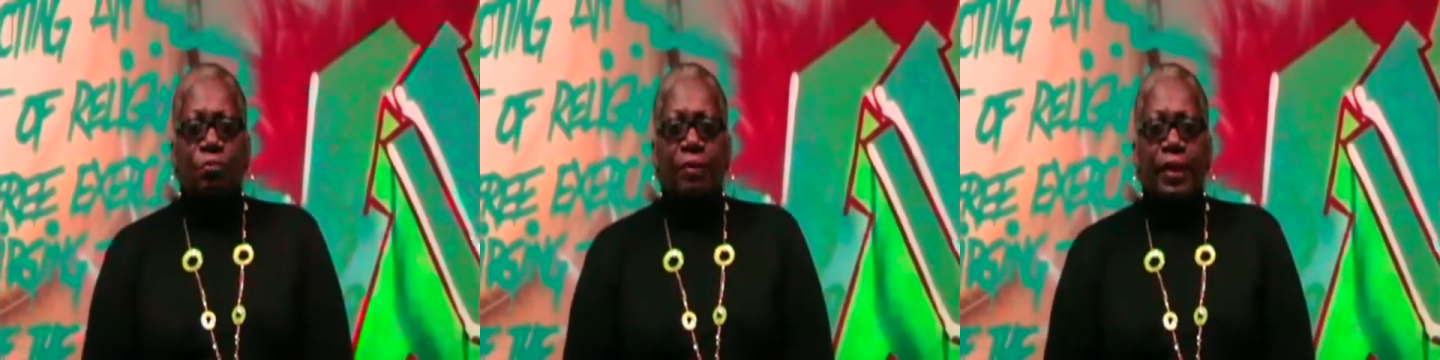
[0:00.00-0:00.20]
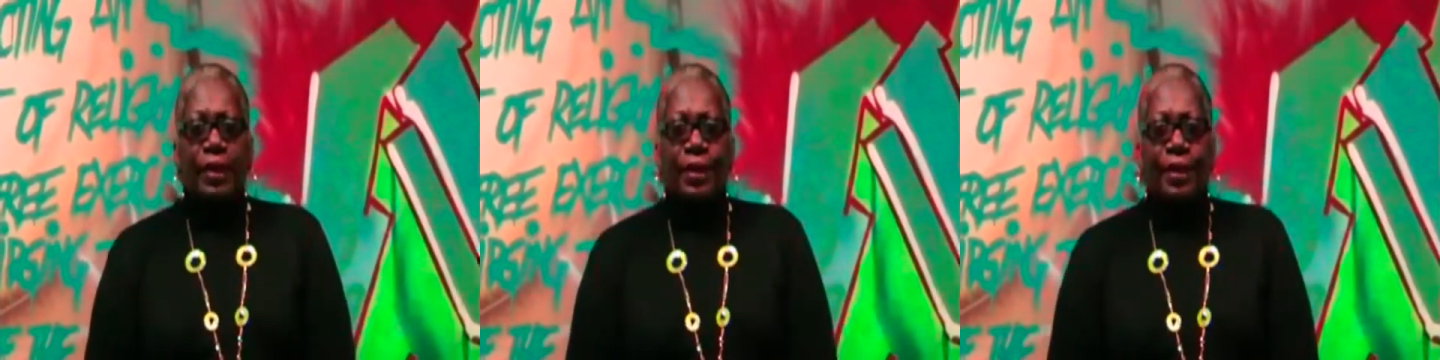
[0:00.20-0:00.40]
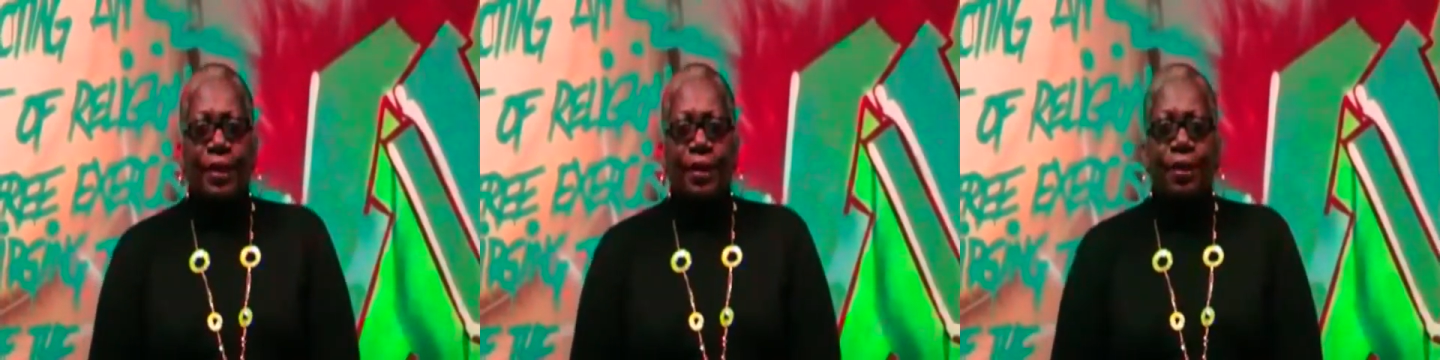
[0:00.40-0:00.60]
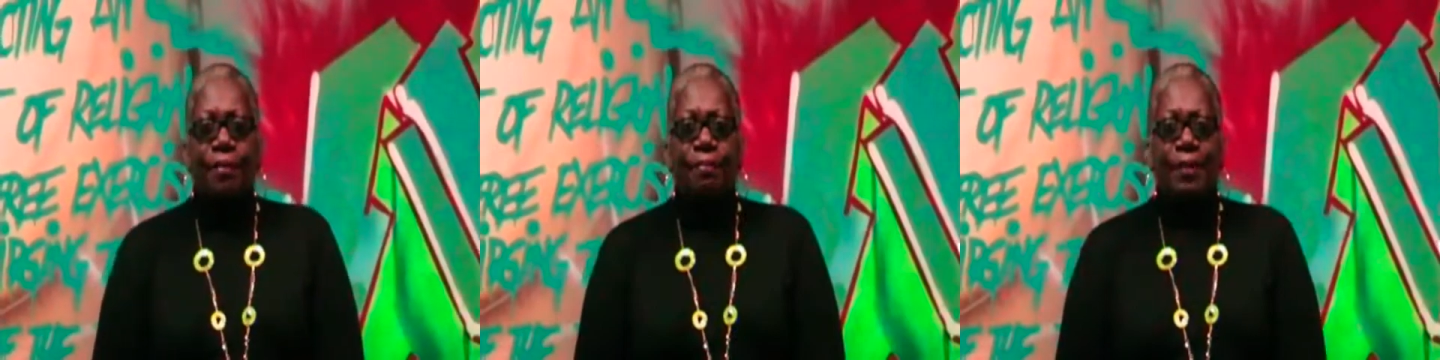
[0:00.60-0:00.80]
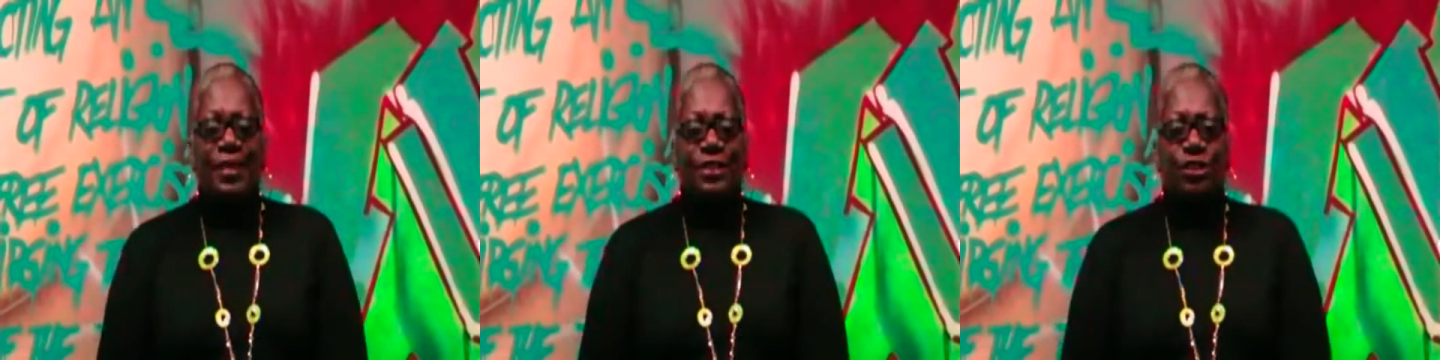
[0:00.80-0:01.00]
me
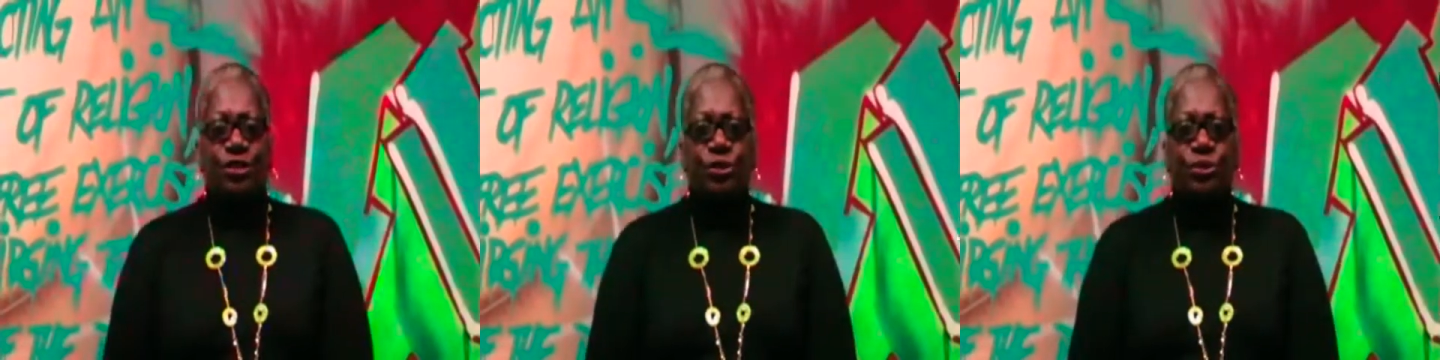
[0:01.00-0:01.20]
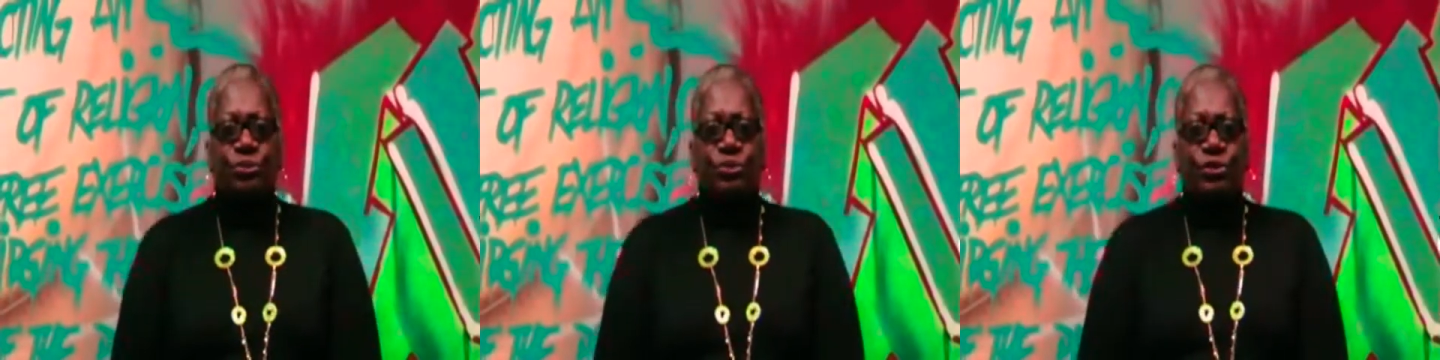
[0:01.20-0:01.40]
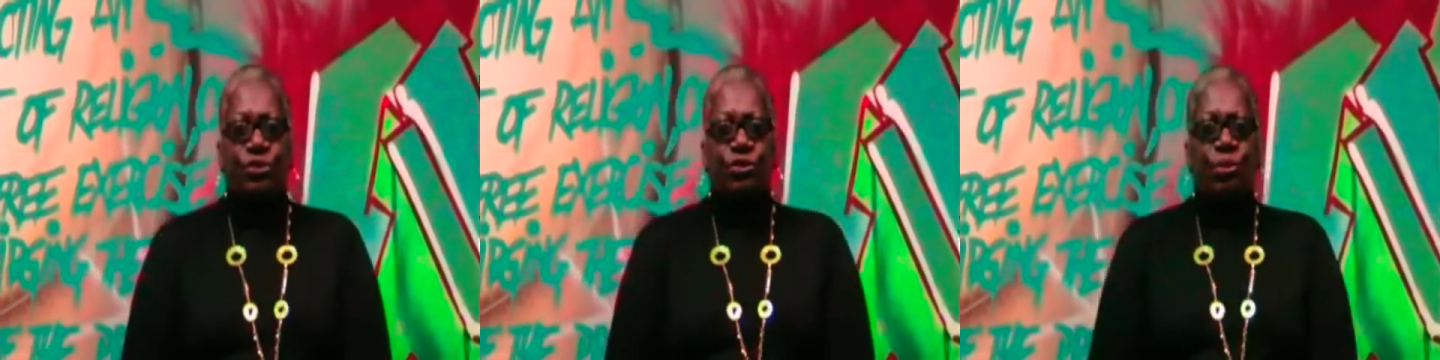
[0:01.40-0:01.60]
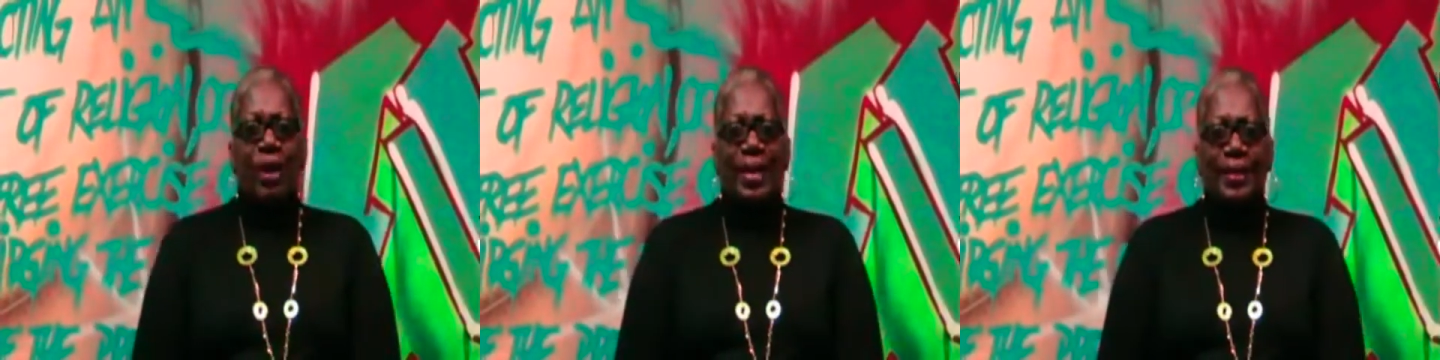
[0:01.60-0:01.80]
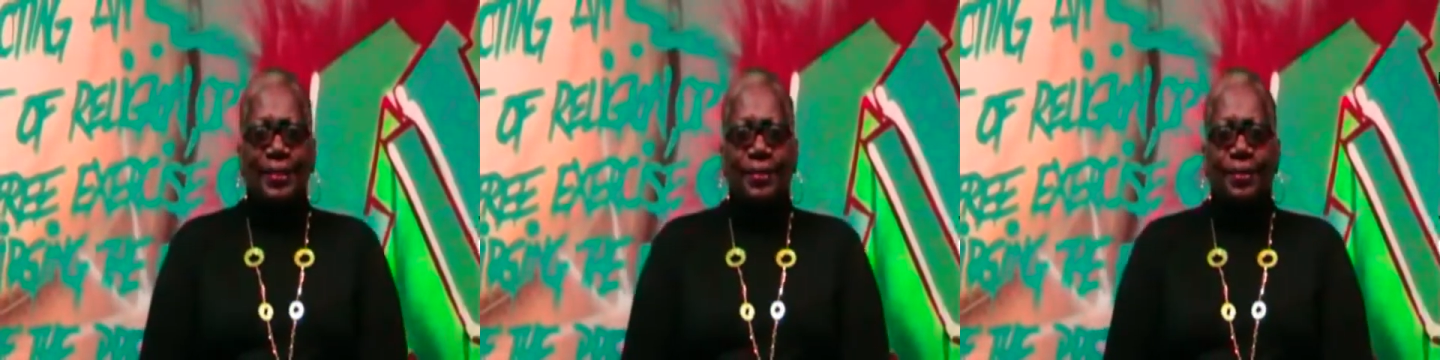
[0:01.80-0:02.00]
my children
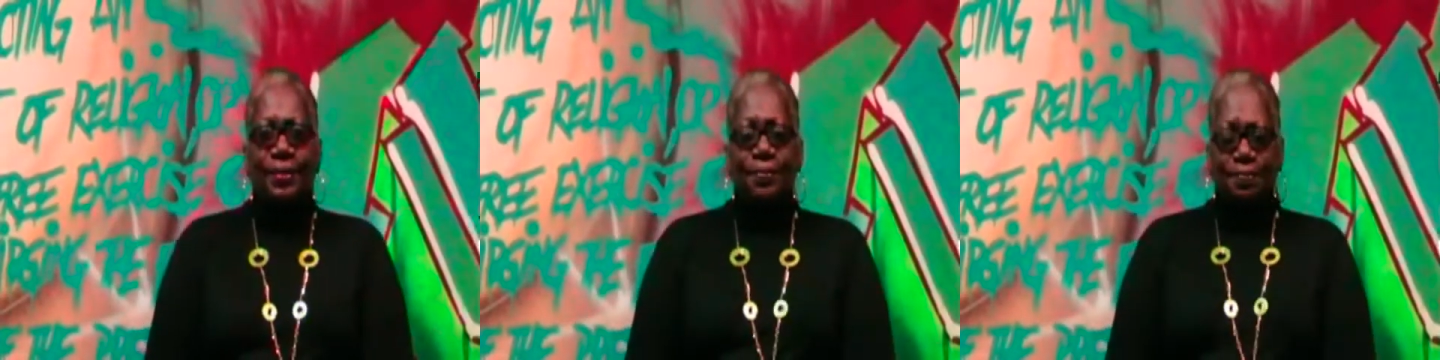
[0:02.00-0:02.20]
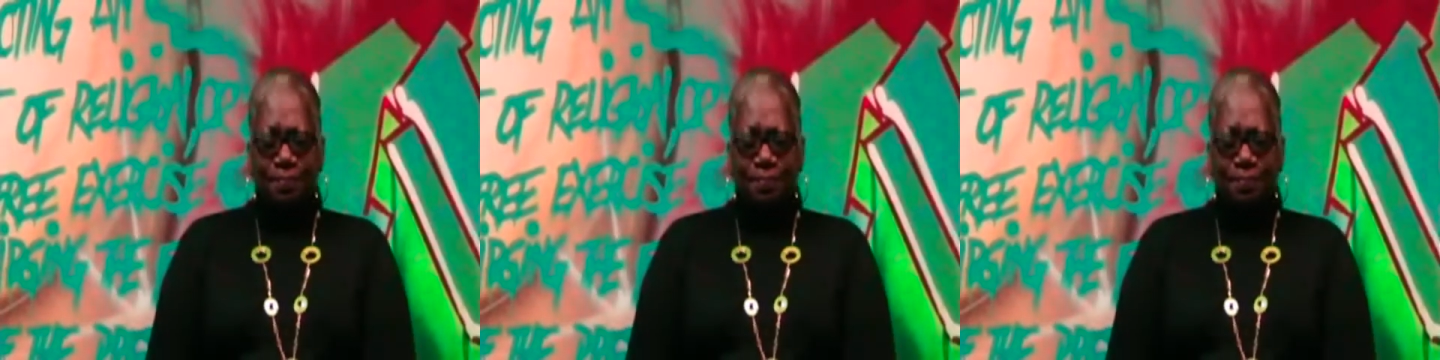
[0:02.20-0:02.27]
twice.